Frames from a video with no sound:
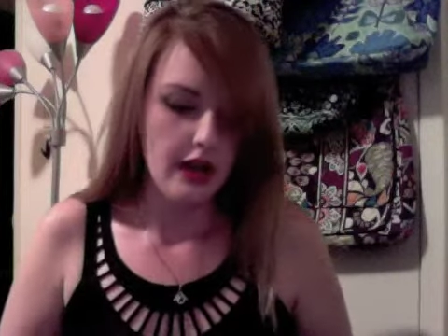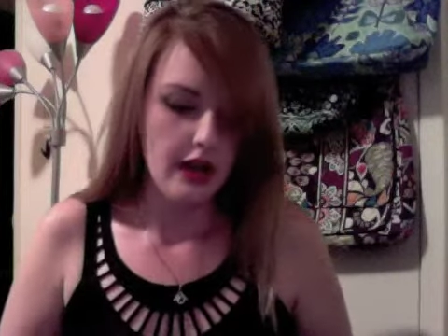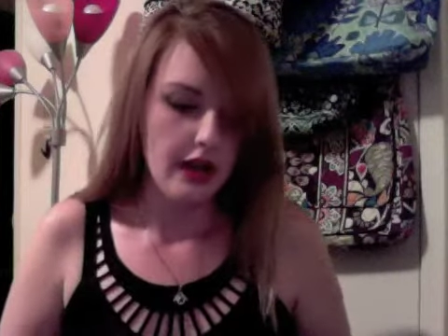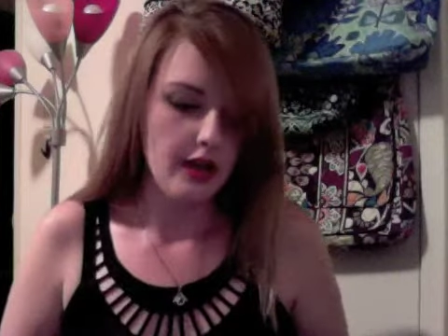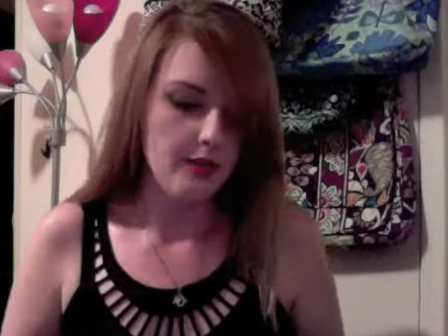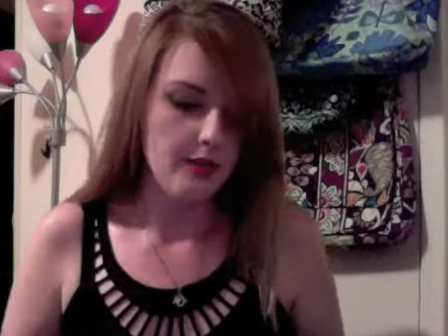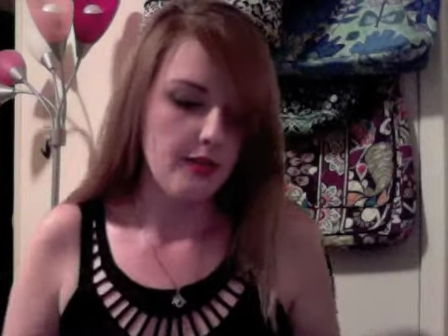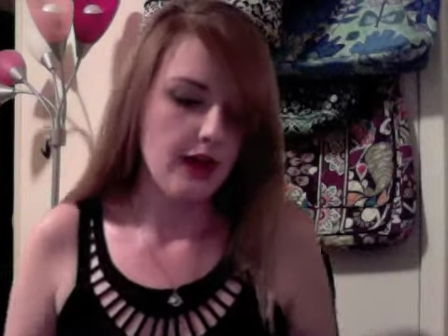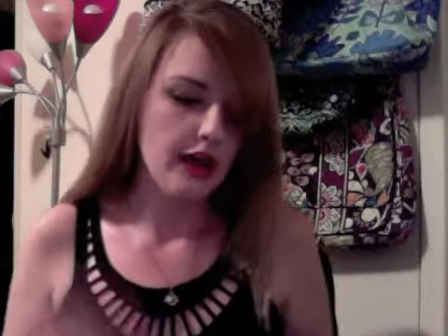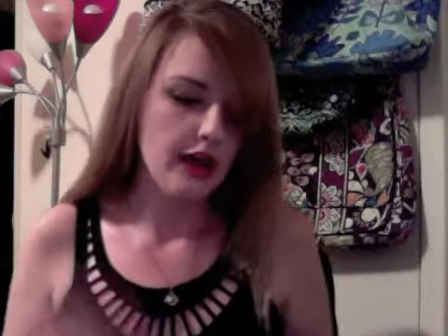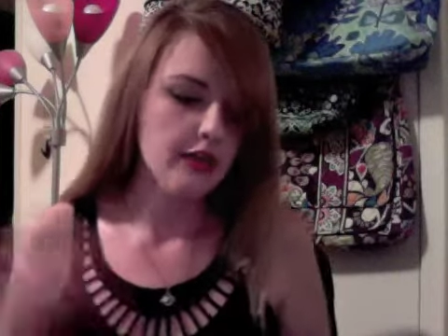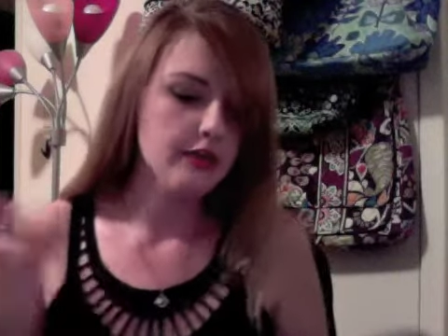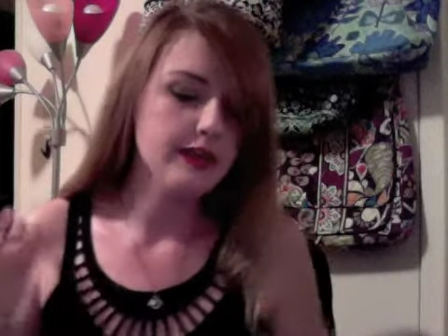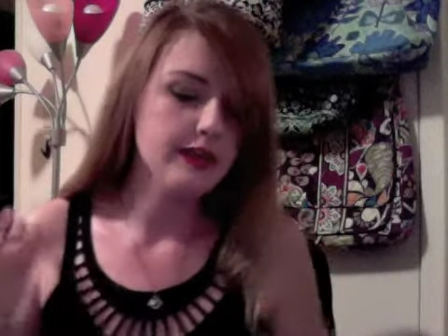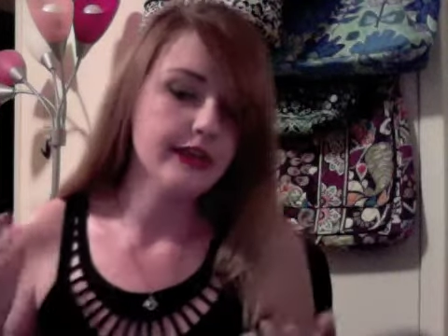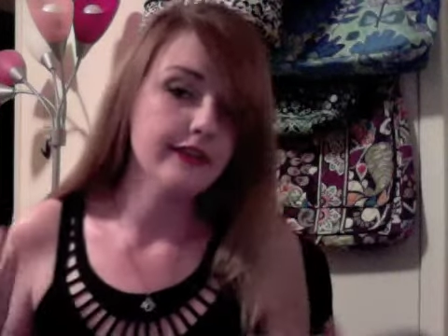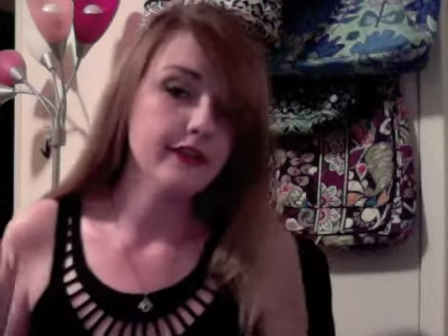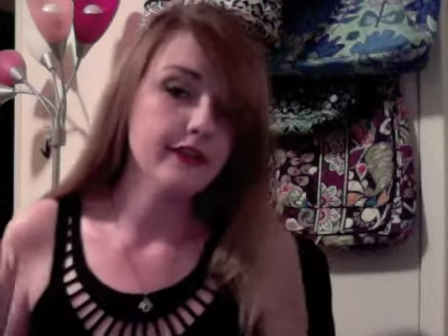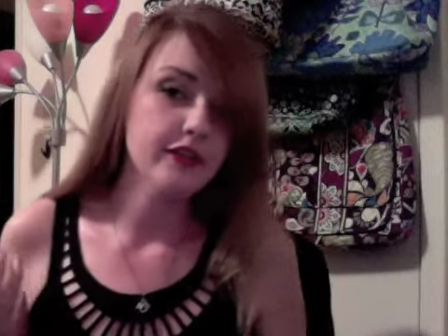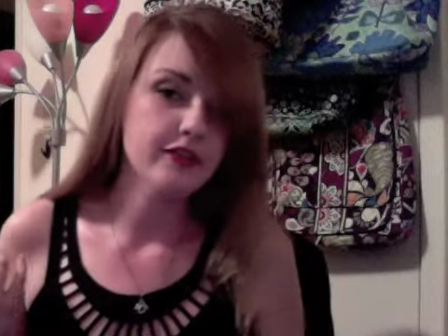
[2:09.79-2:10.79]
I
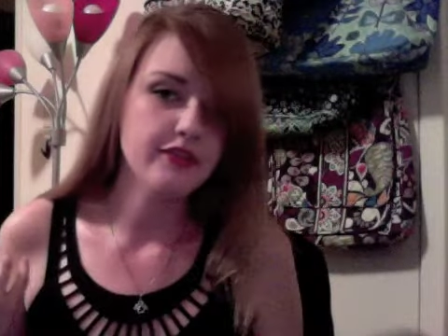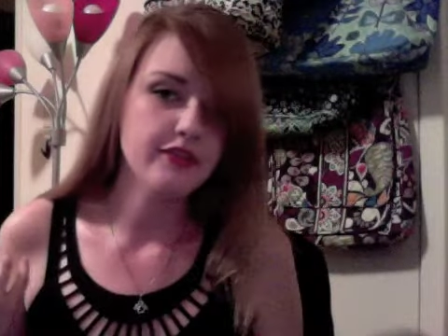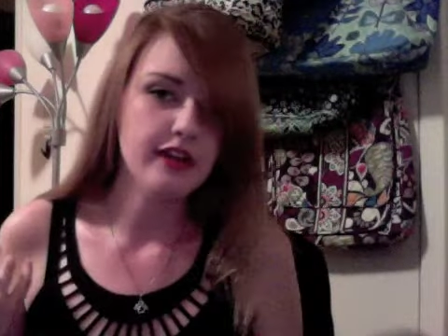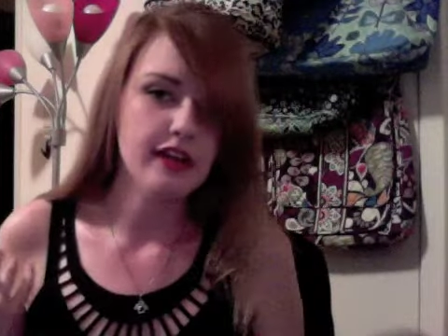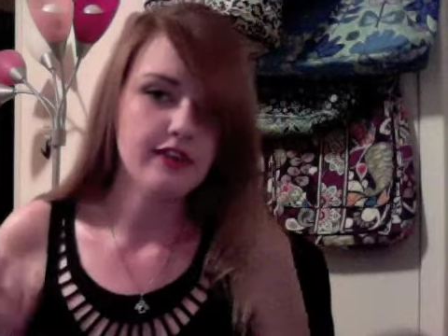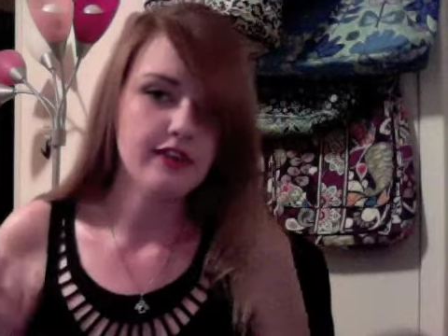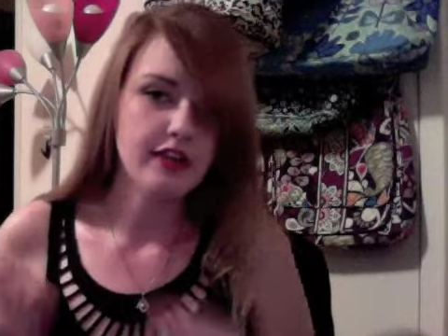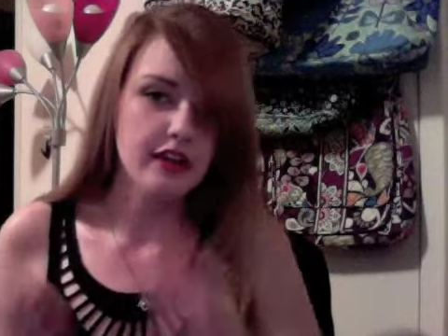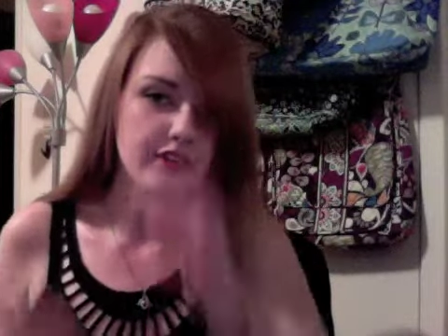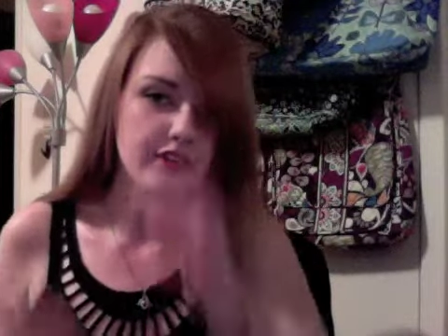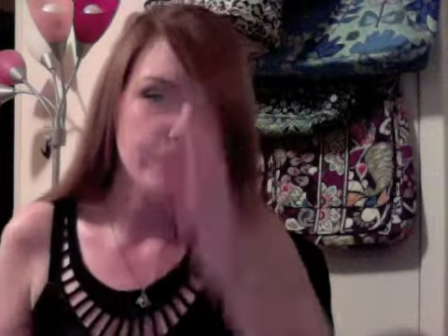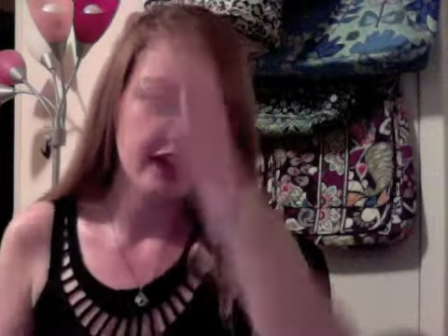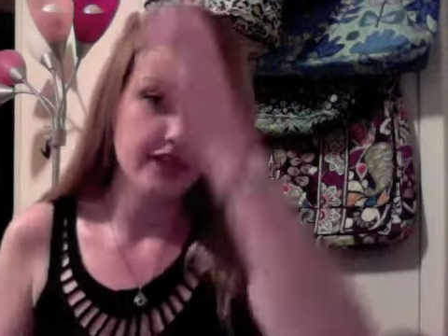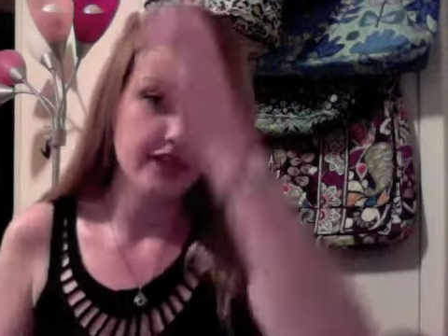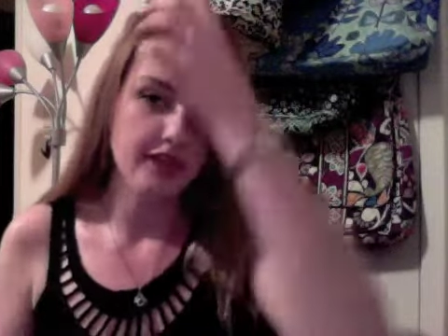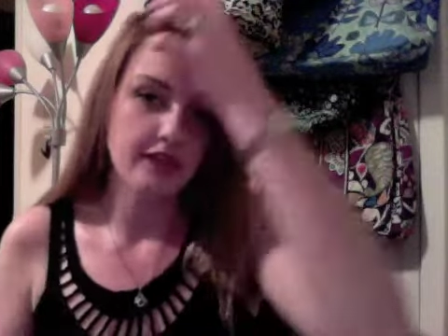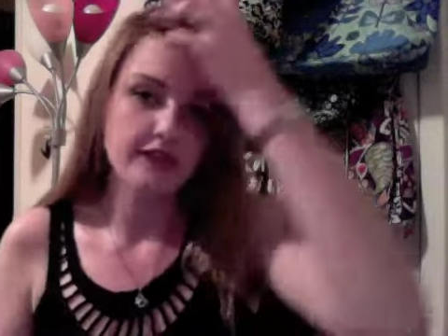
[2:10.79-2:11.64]
would give it a 5 out of 5.